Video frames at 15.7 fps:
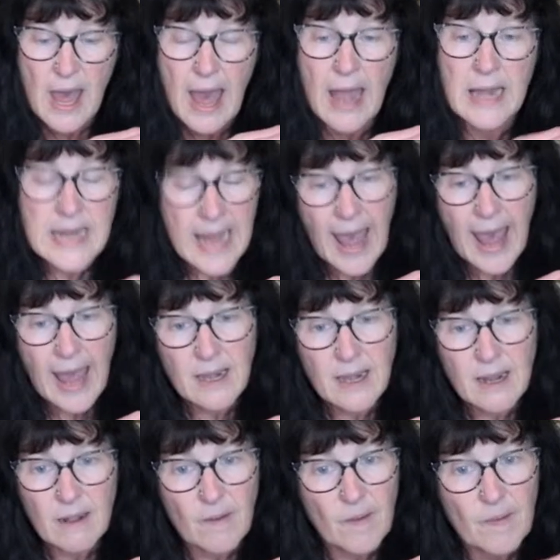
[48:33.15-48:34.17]
And yet,
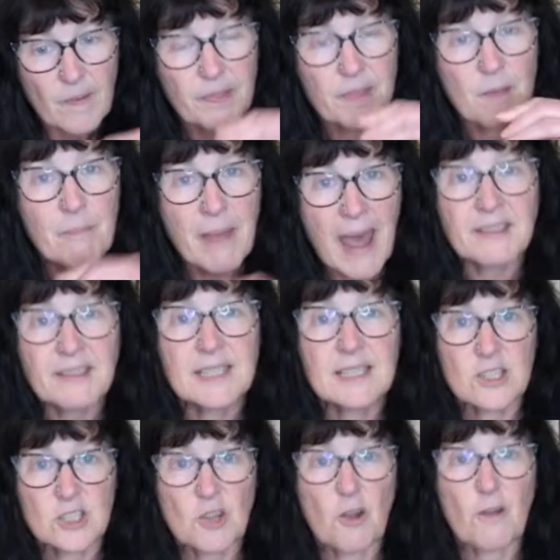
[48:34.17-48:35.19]
the maths
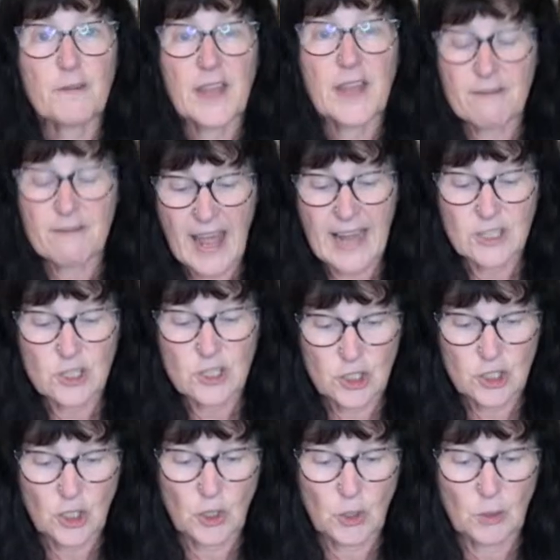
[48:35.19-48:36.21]
stuff that I've had to
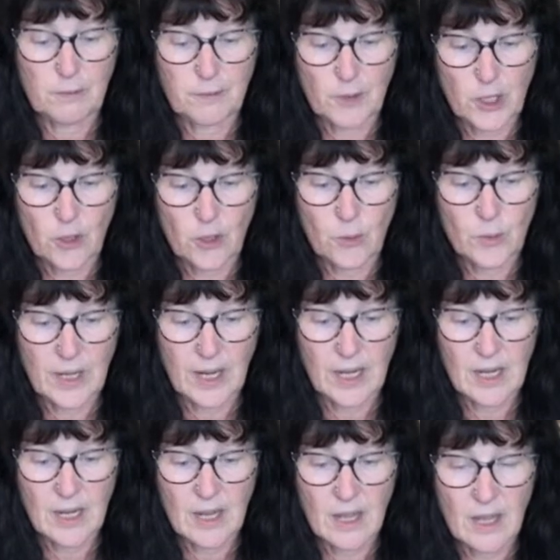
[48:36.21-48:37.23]
do for
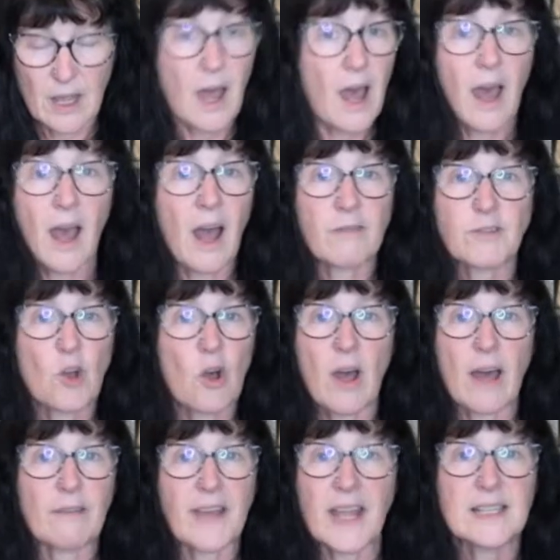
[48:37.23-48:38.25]
uni, I've
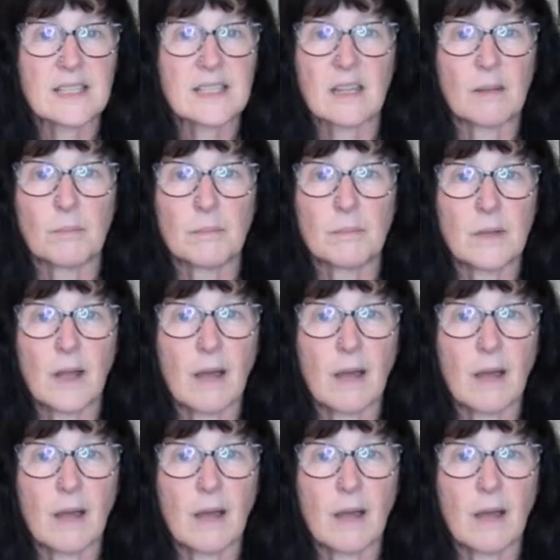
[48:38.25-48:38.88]
aced them.